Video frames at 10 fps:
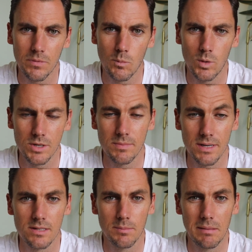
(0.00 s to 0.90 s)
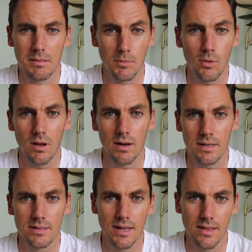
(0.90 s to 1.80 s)
which means that people are more
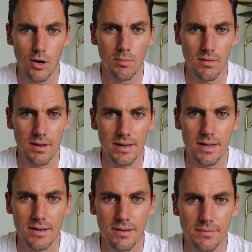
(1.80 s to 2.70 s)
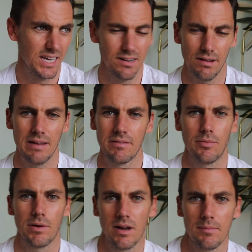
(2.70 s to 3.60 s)
likely to get the help that they need. You know, even
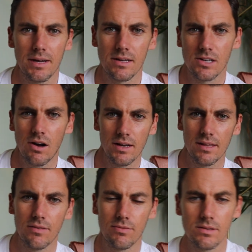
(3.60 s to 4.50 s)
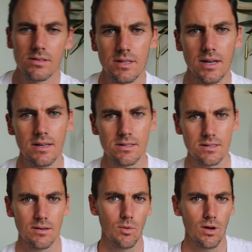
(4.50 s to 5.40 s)
if we can only make a tiny difference, then
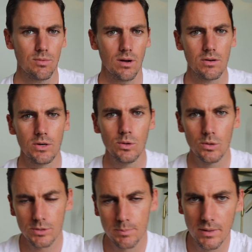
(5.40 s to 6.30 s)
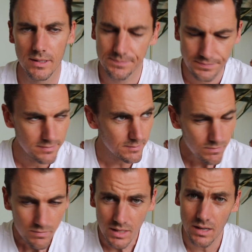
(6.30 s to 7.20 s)
it's a worthwhile cause. But
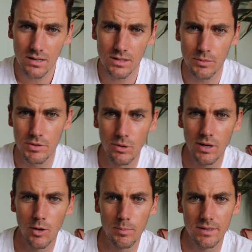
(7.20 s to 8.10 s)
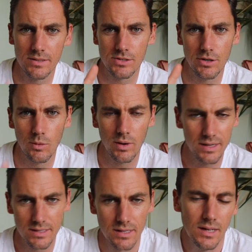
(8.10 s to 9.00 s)
yeah, I could do with your help in two
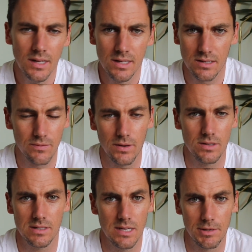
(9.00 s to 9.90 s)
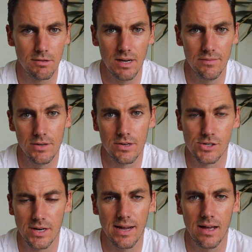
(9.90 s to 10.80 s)
ways. So firstly, it'd be great if you could
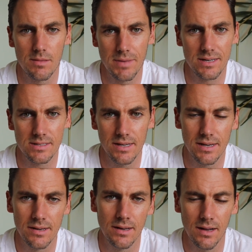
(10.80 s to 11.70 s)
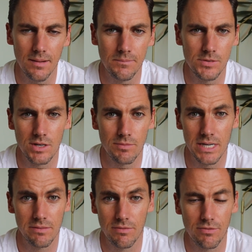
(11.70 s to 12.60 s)
check out the magazine. So you can
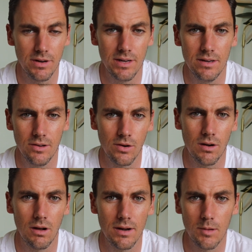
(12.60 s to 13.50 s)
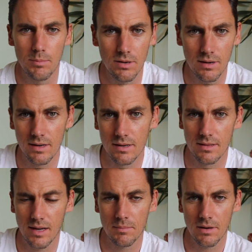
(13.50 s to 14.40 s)
read it for free online. I'll put a link
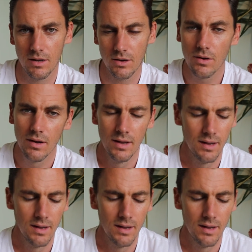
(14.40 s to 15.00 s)
down below.